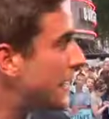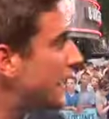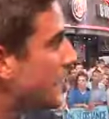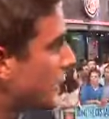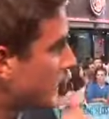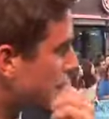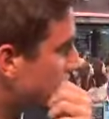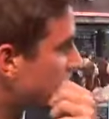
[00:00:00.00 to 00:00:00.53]
Drew.
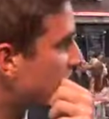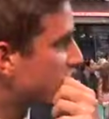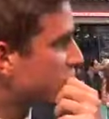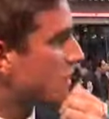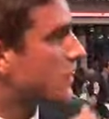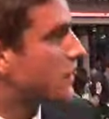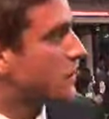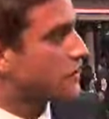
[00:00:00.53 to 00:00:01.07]
And
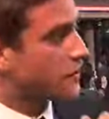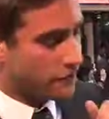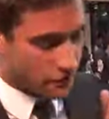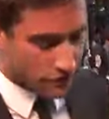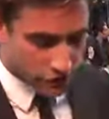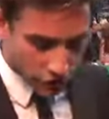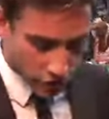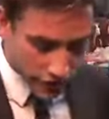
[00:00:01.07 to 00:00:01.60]
that's, and
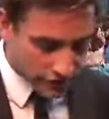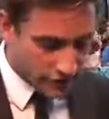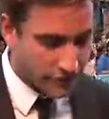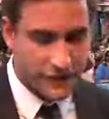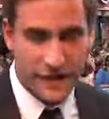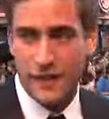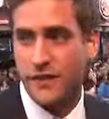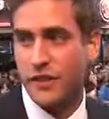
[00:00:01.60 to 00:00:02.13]
that's, sorry, the
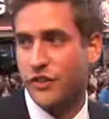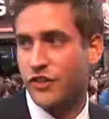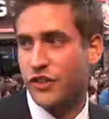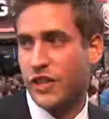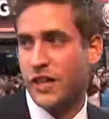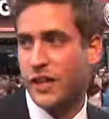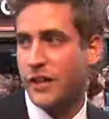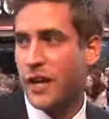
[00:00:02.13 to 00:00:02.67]
thing that
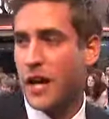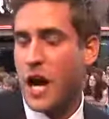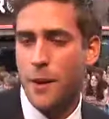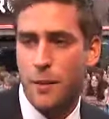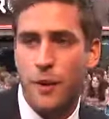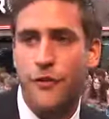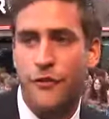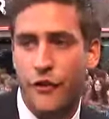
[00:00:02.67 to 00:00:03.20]
she, I
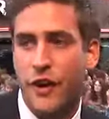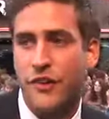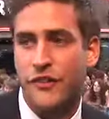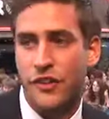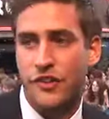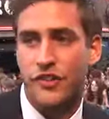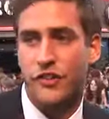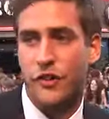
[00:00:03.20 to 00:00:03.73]
remember the first
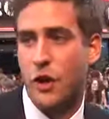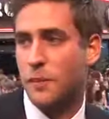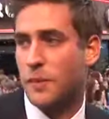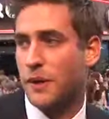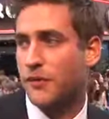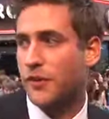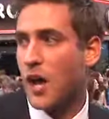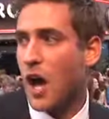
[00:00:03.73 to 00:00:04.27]
thing she told
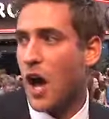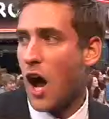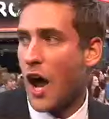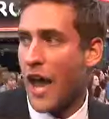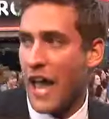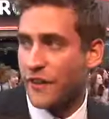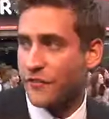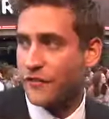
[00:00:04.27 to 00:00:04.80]
me was,
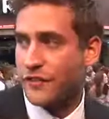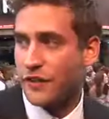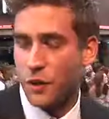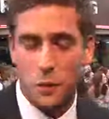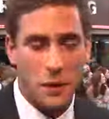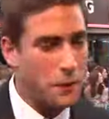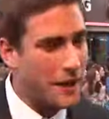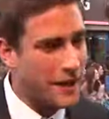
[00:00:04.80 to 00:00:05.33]
I have,
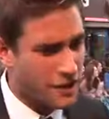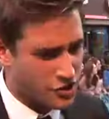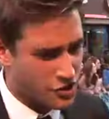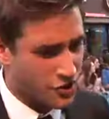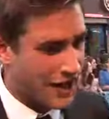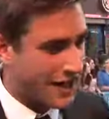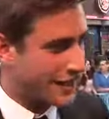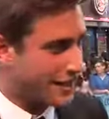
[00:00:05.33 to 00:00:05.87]
we were in a
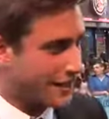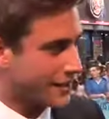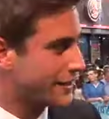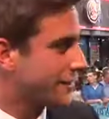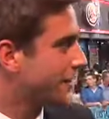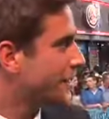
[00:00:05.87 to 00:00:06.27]
trailer,